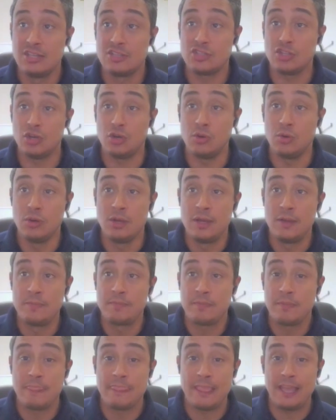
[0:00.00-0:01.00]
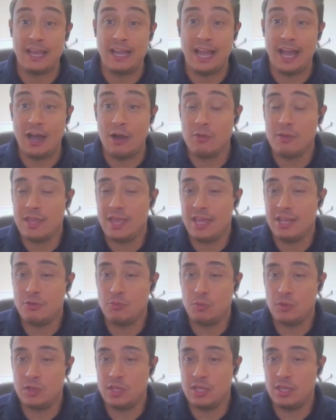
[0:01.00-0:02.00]
So how
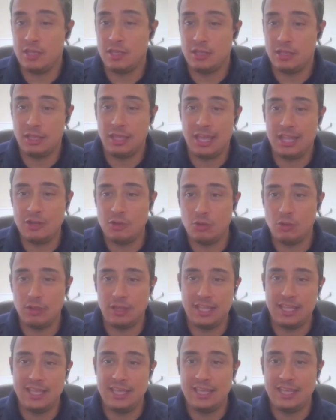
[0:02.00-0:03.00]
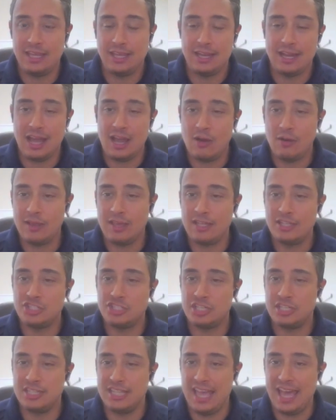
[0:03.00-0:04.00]
can we can you link and how can
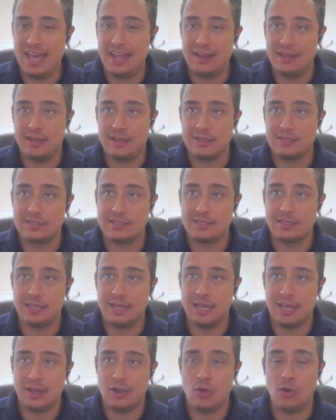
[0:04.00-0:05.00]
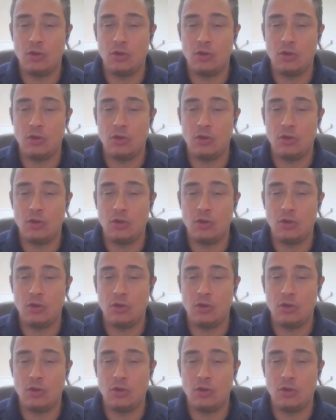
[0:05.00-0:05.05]
genetics uh,